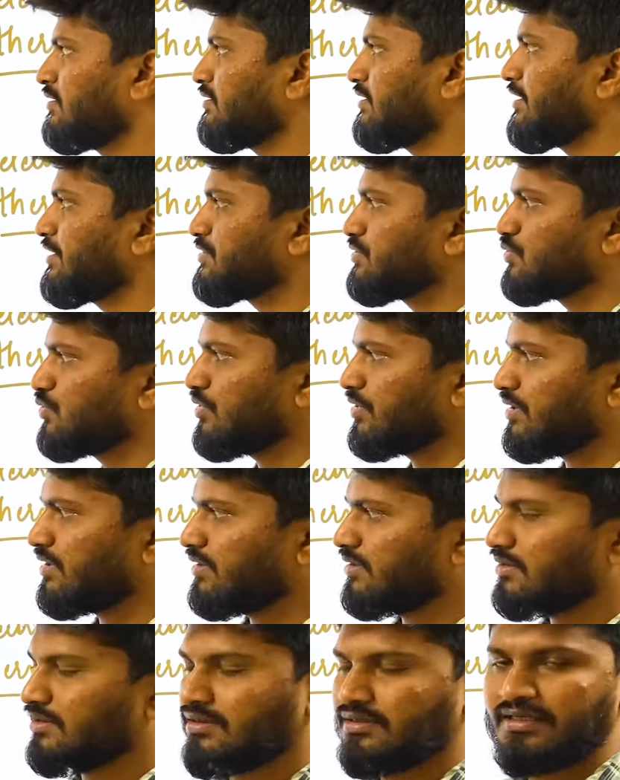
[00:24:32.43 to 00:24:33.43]
There is no
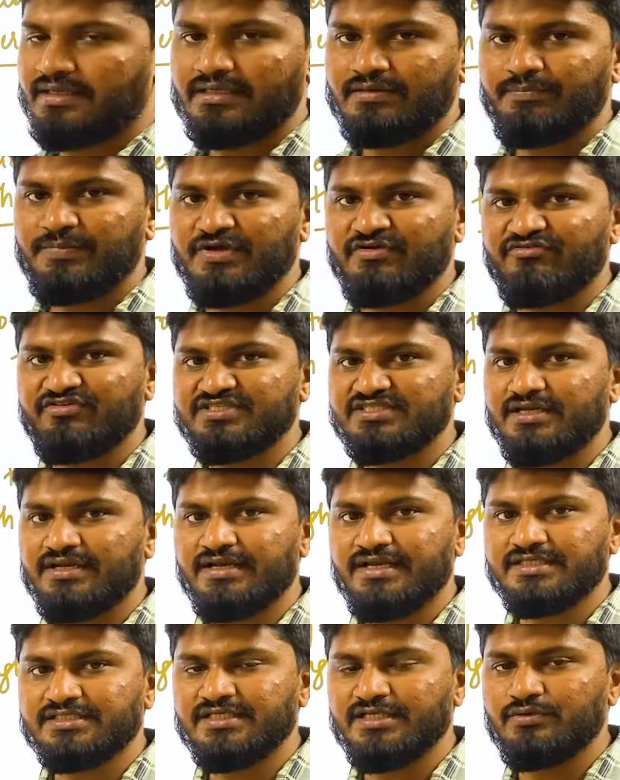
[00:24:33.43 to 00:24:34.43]
fission
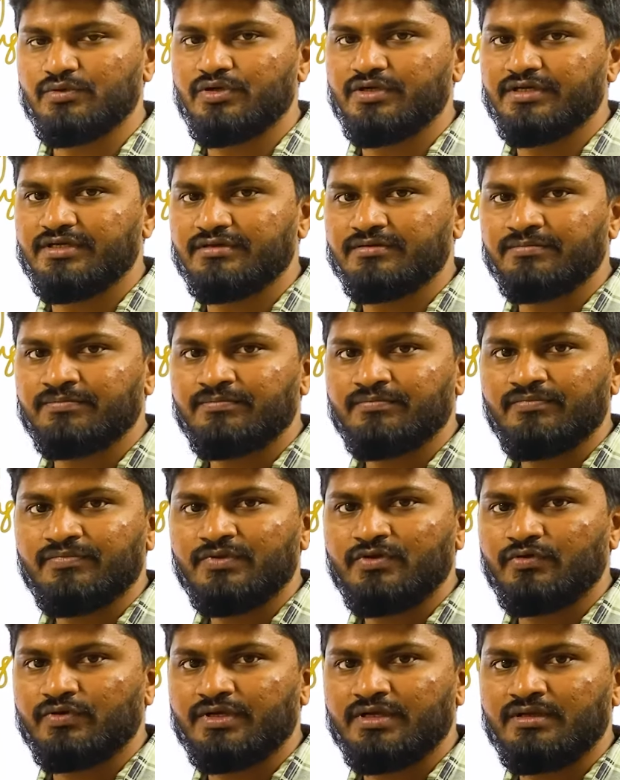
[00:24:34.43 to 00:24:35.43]
reaction involved here.
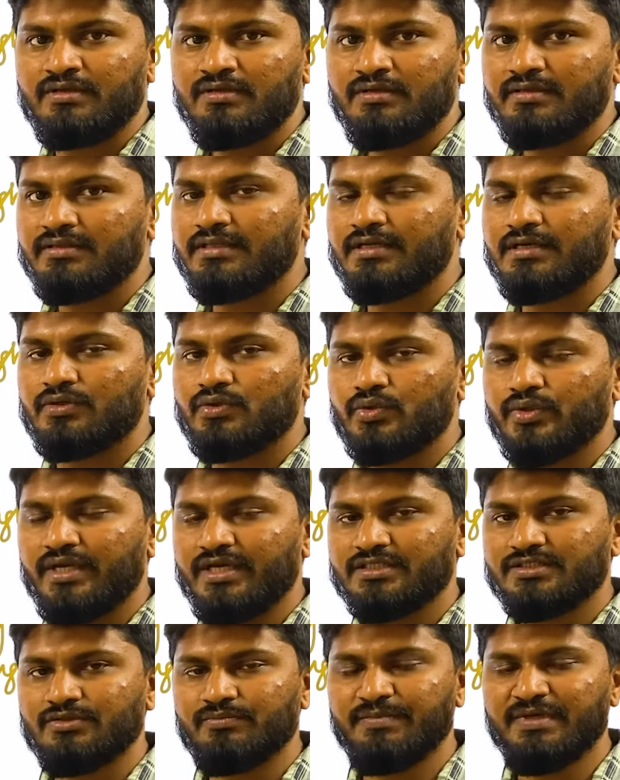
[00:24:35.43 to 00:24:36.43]
Okay, there are two
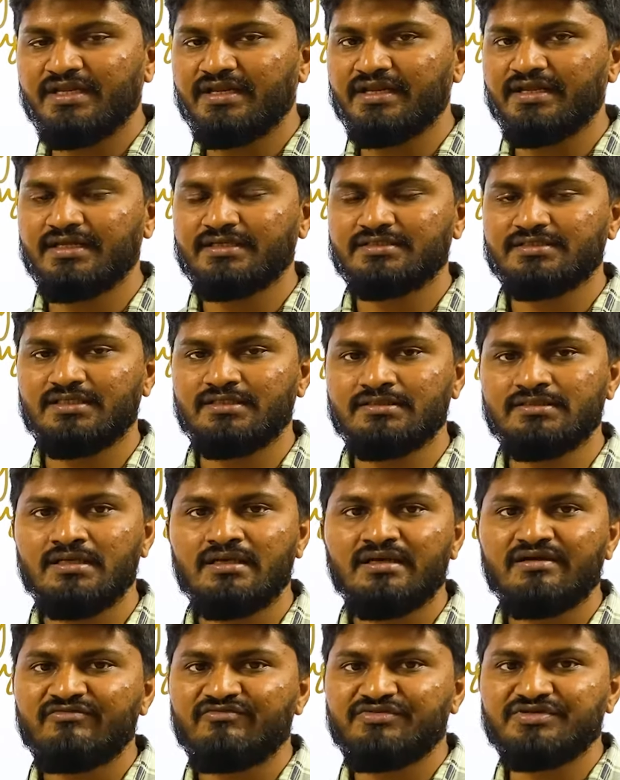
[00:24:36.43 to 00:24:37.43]
actual main reactions,
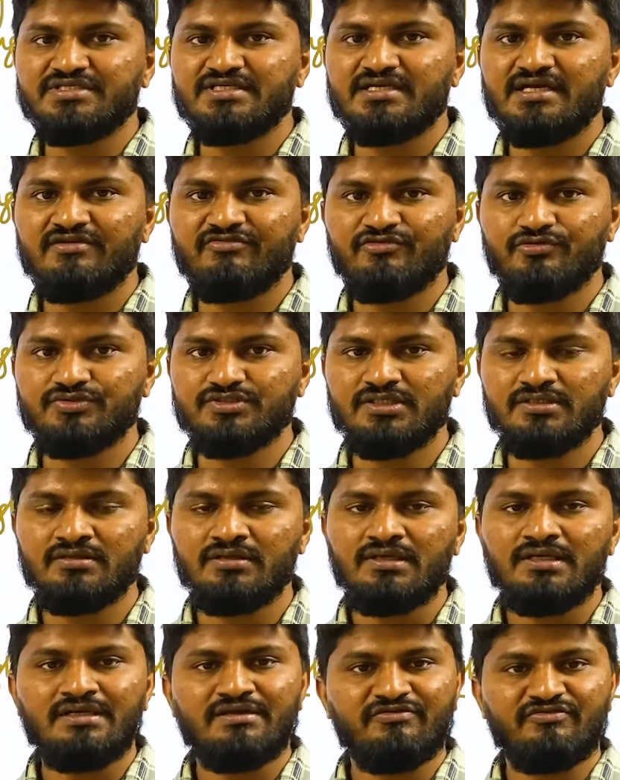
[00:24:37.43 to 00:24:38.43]
fission and fusion.
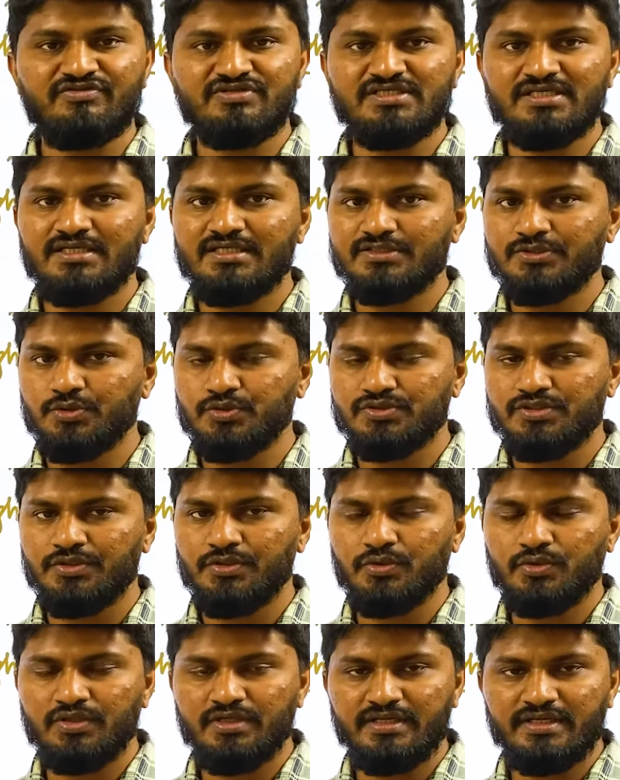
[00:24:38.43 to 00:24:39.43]
Fission is used in
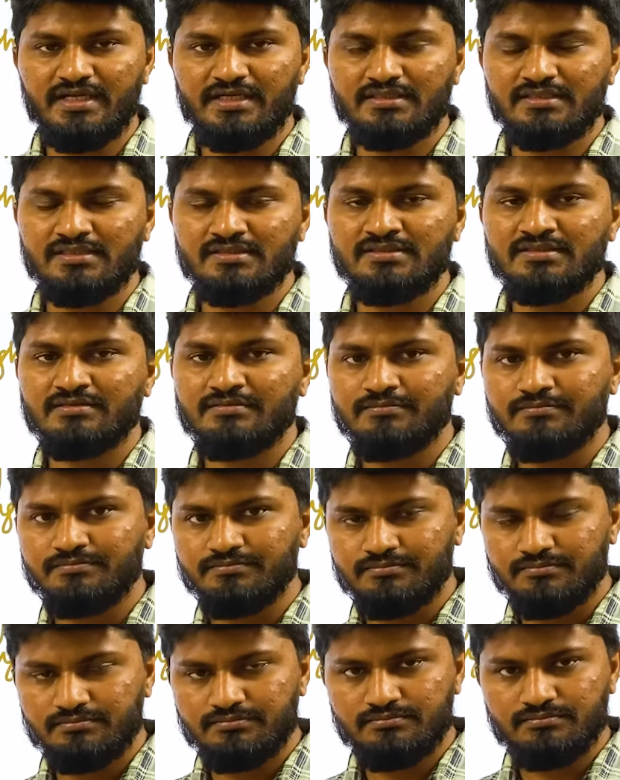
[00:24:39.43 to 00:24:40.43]
nuclear reactors,
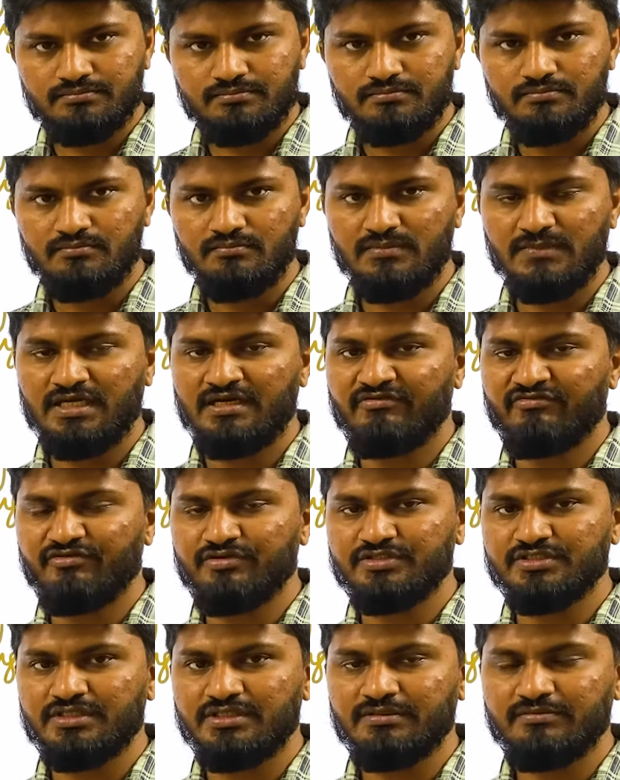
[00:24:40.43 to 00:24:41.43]
and
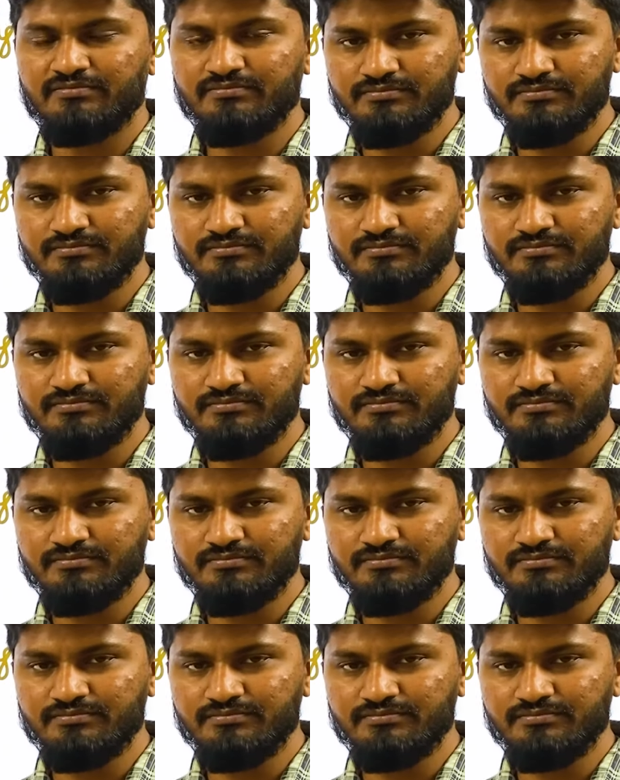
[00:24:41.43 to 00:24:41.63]
fusion.